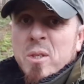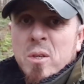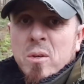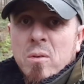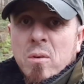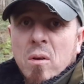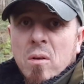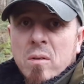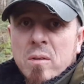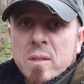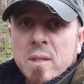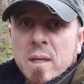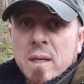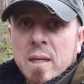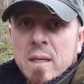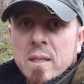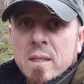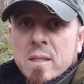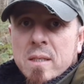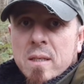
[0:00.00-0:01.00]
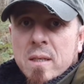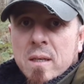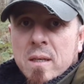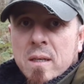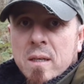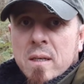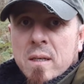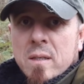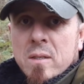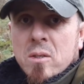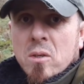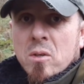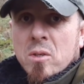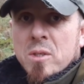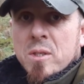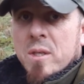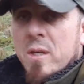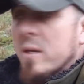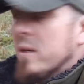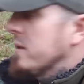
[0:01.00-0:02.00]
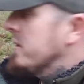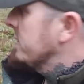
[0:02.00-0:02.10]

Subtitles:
be too long till it's dusk,